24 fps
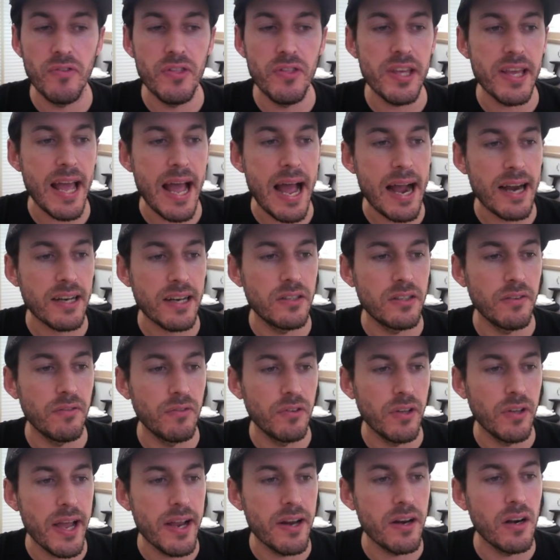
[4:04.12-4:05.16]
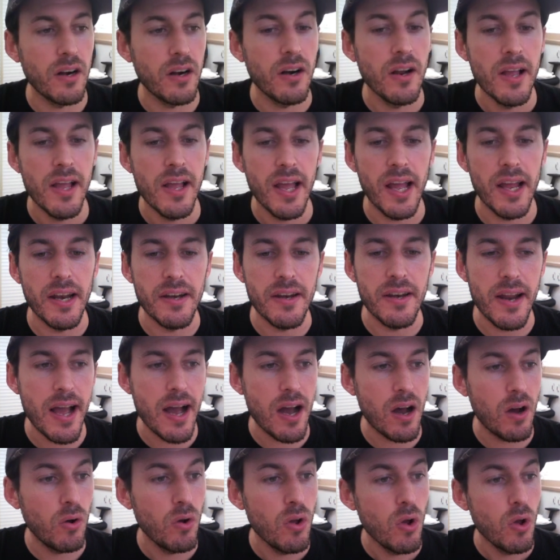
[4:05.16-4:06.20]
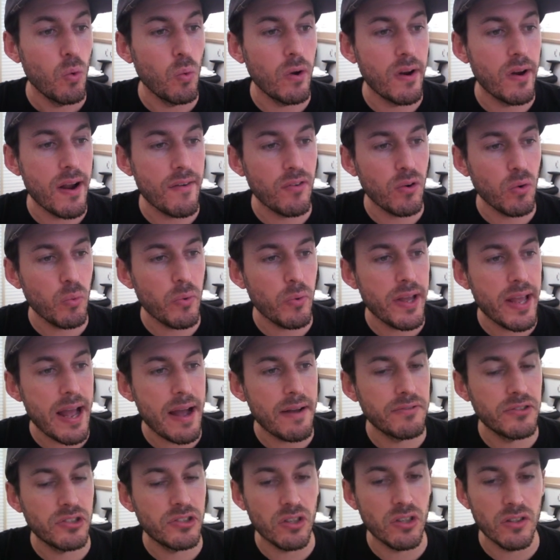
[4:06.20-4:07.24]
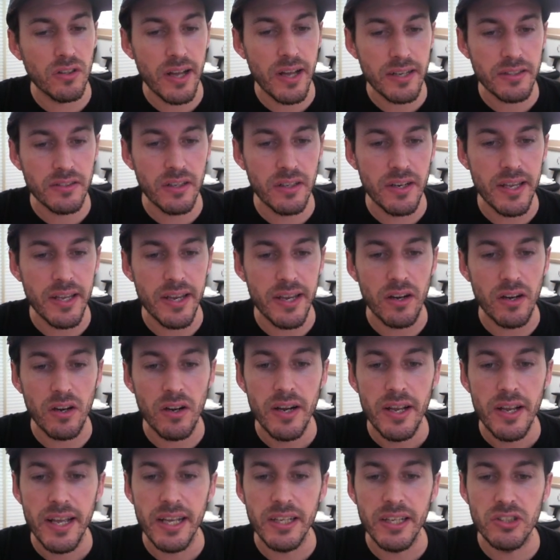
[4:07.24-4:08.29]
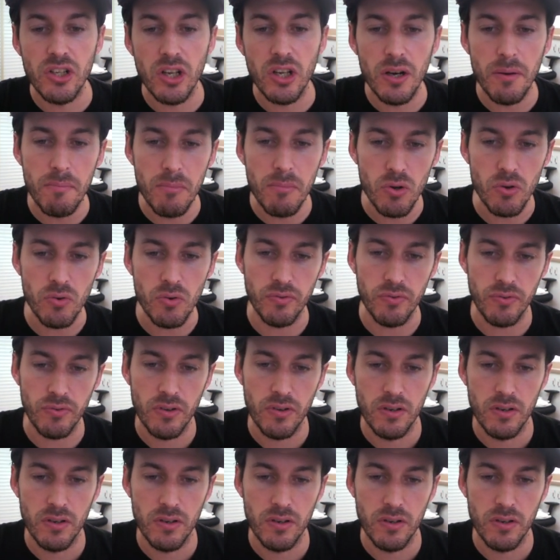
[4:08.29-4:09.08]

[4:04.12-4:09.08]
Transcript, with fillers: the active layer, and now whatever we have selected here is going to move.